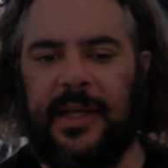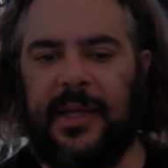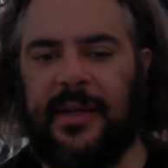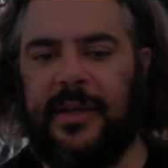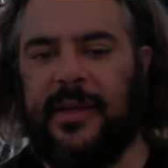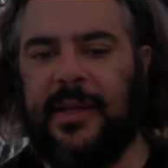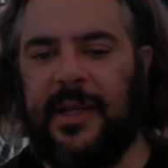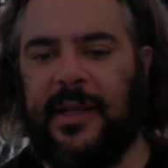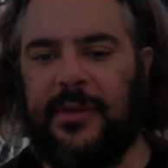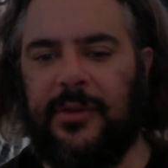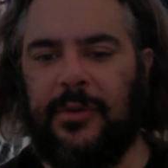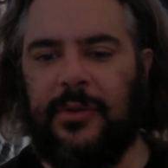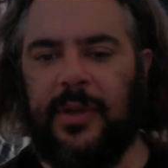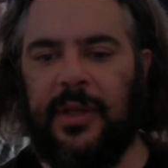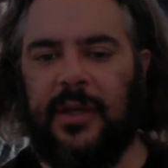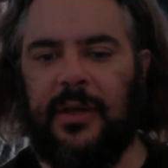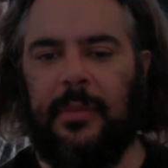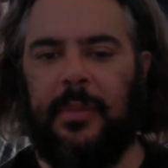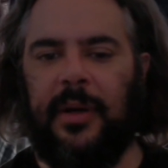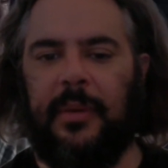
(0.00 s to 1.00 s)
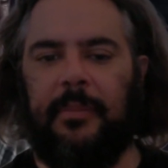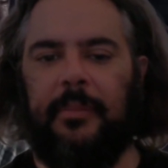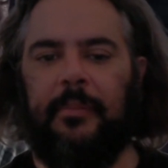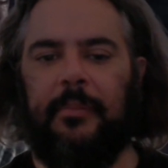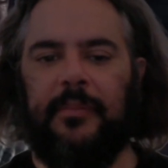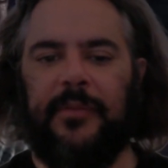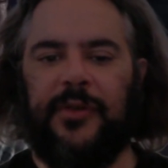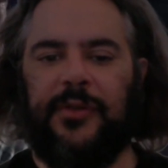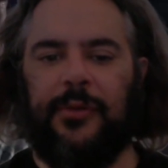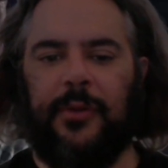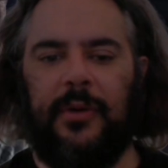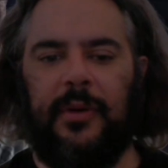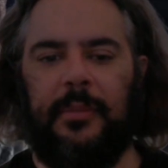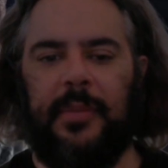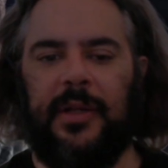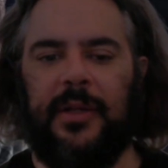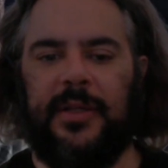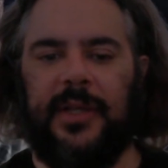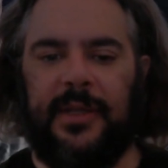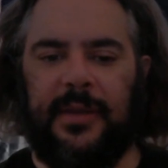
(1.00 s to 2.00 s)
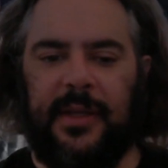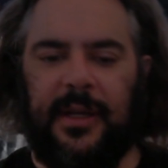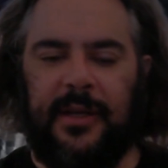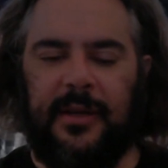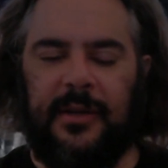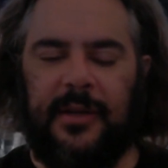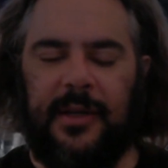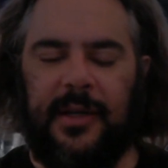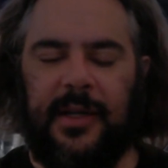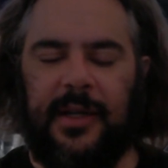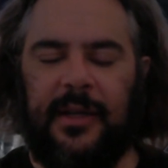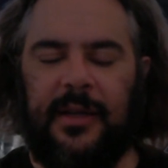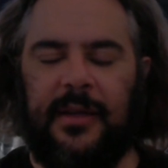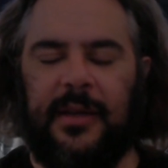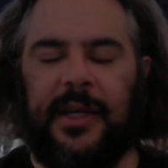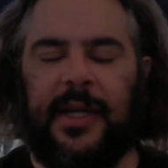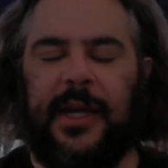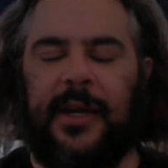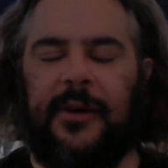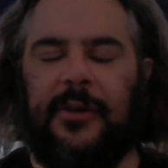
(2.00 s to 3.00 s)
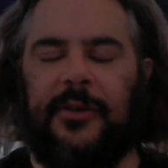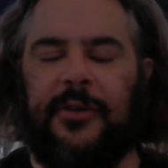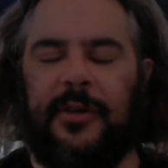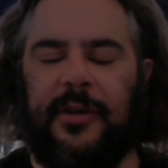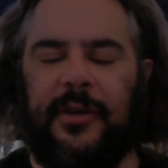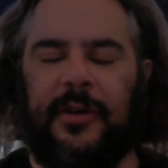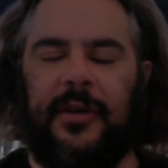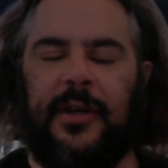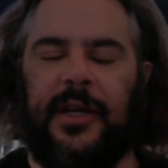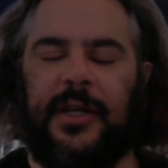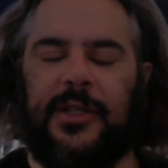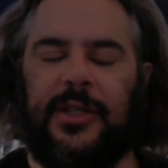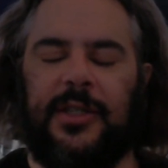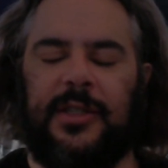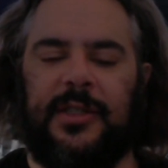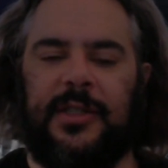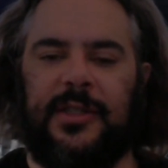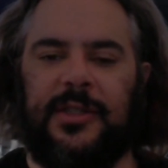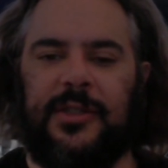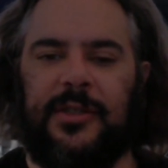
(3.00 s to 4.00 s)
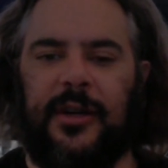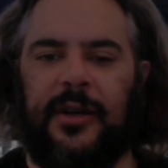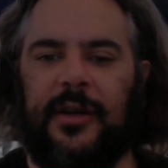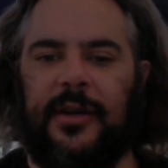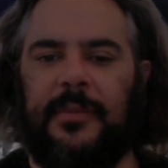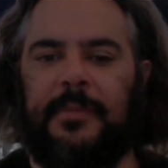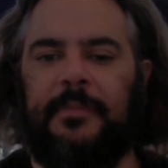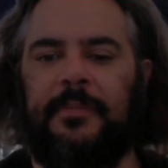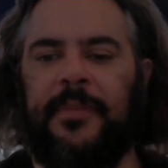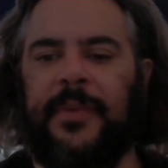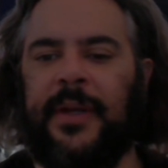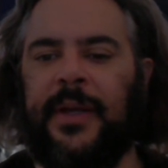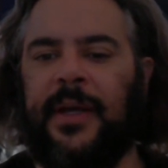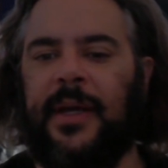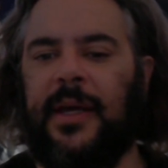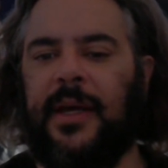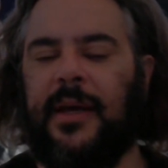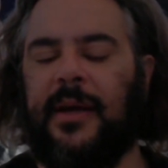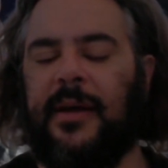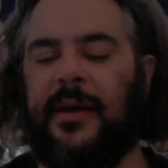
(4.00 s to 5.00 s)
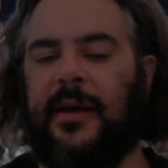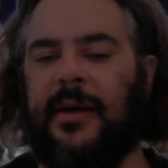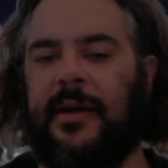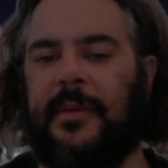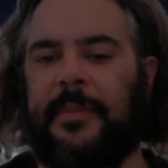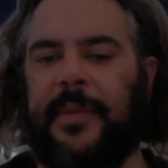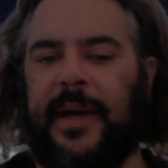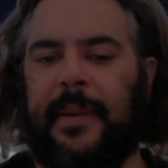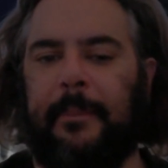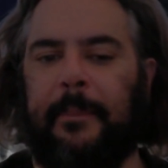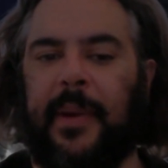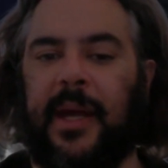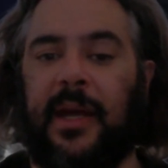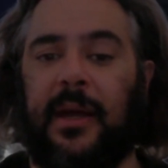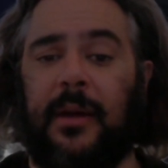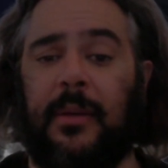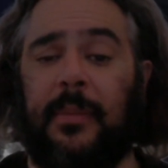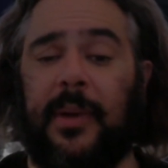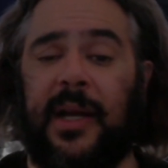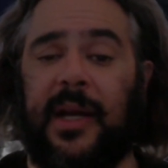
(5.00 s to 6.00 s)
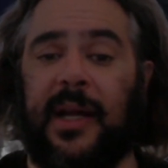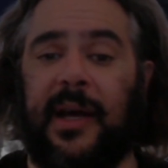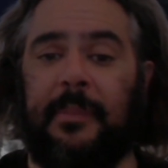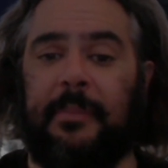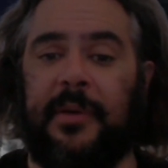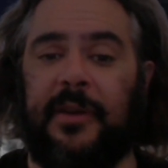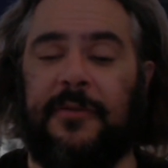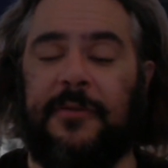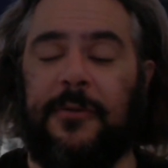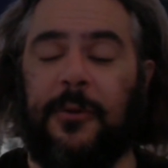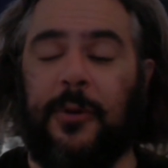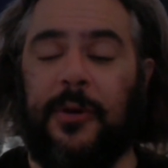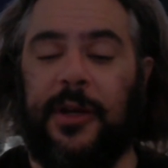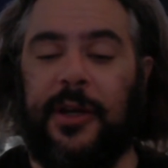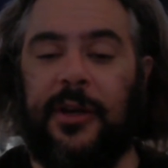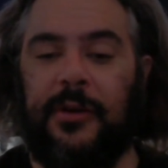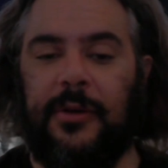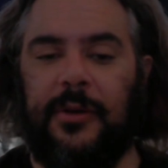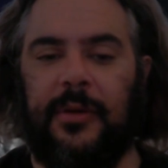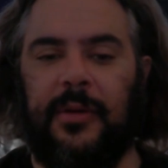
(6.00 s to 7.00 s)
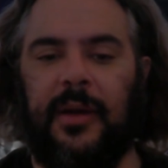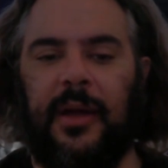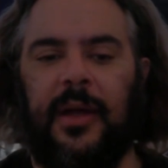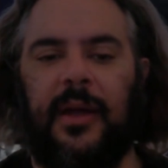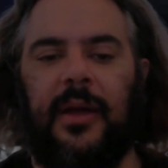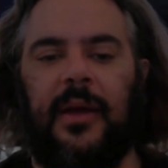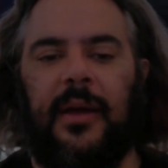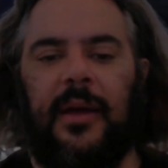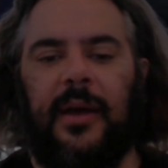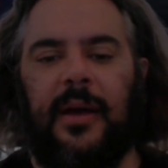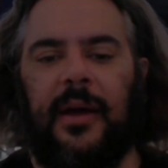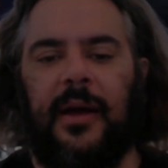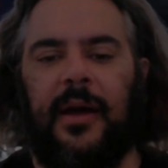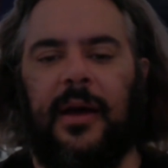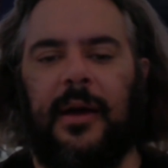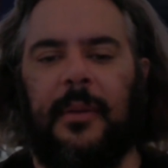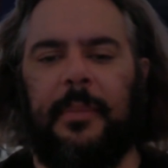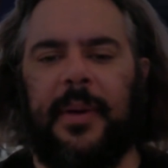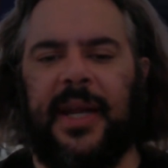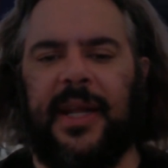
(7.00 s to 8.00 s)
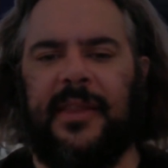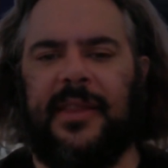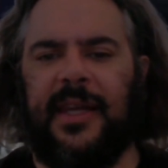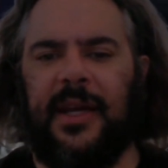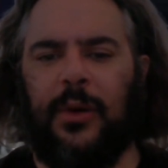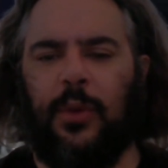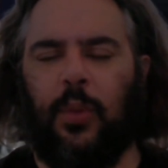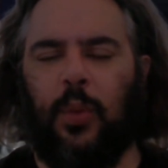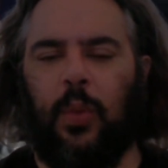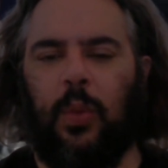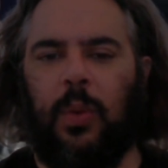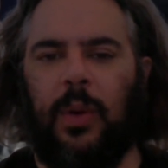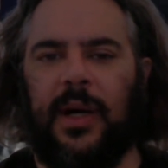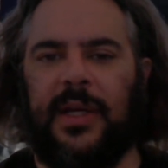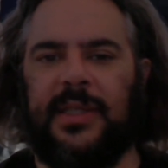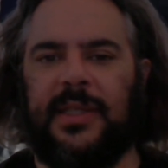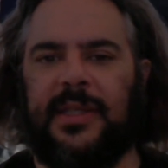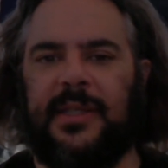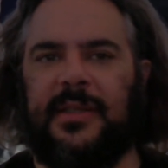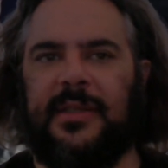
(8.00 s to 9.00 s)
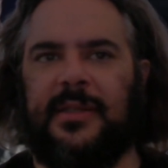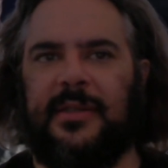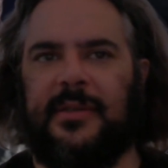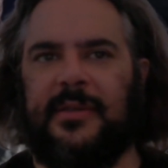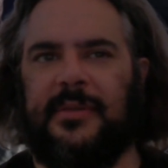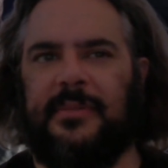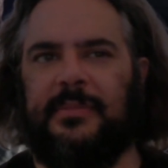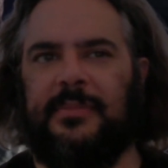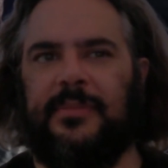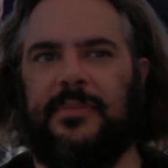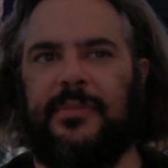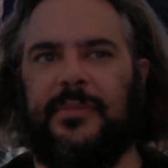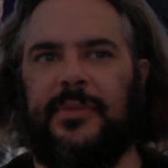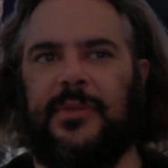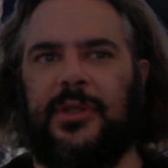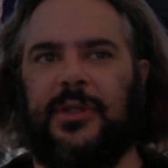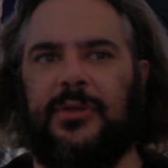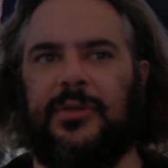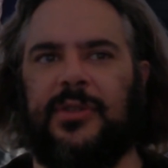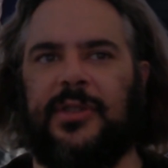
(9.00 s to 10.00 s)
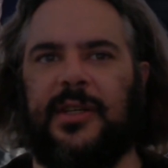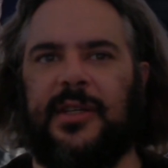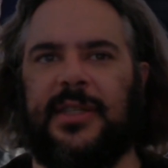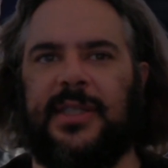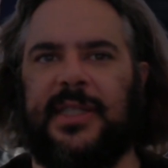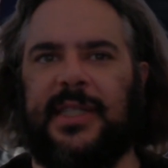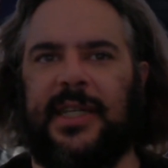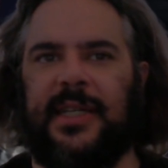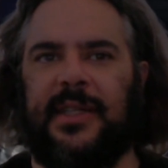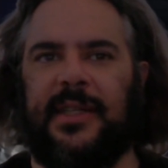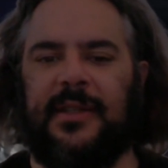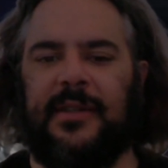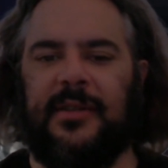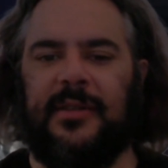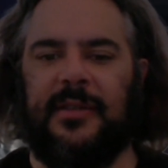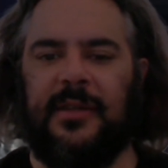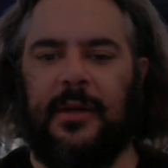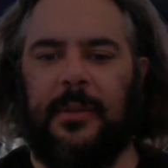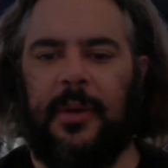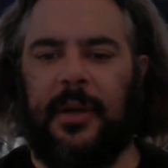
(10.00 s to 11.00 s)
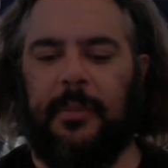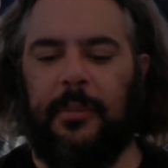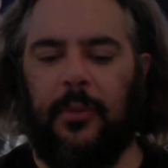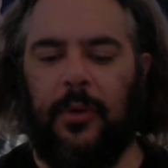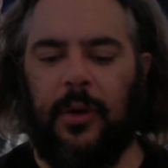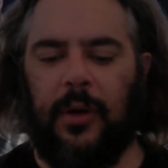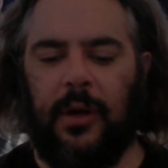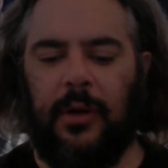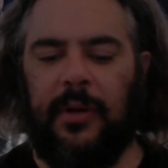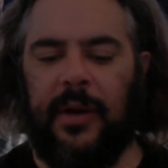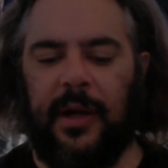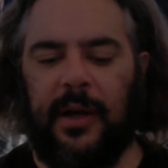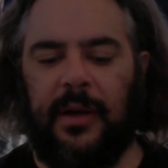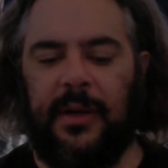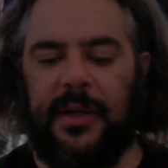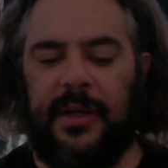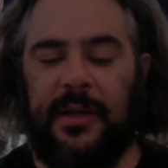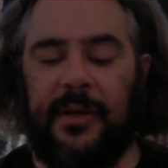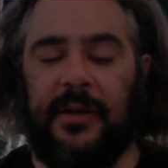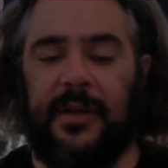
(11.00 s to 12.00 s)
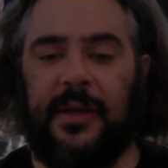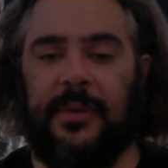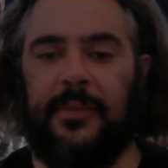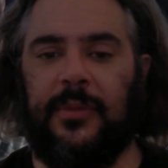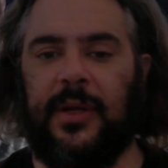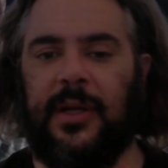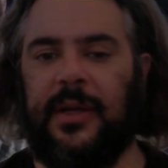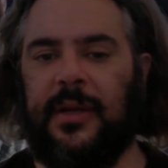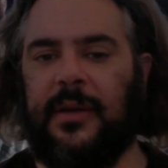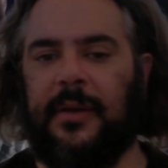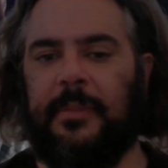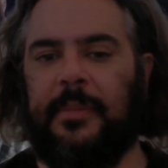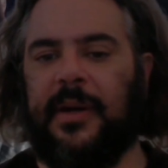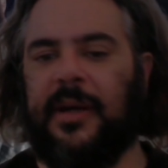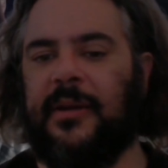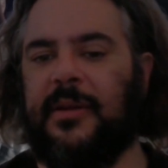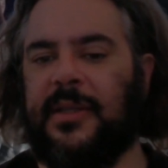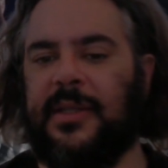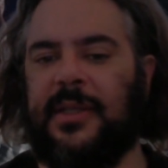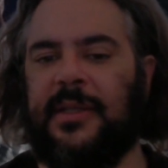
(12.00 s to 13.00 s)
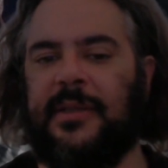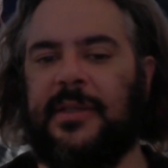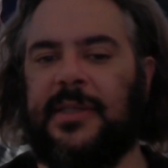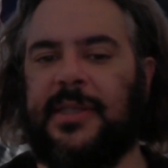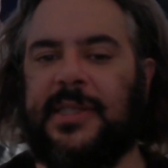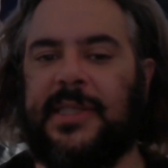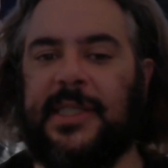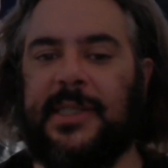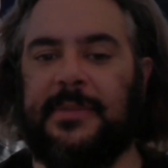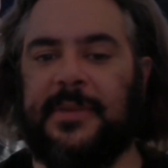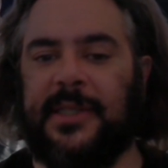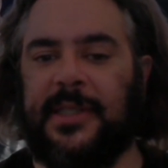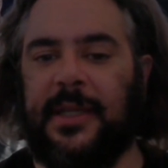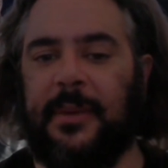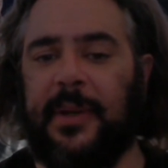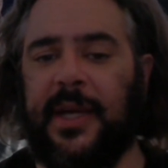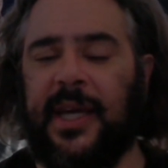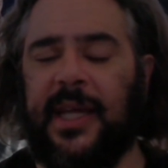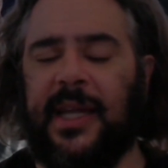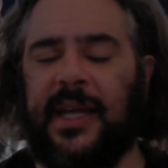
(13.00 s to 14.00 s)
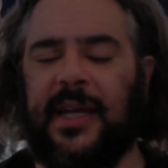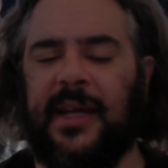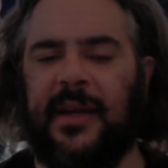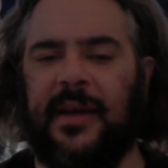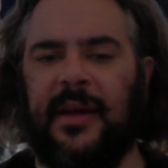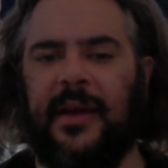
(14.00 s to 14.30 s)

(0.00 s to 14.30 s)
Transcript: They do a little bit of story building there and character introduction to start. That may or may not be for you, but I think once you start seeing that there's a little bit more going on here than what it apparently seems in the beginning,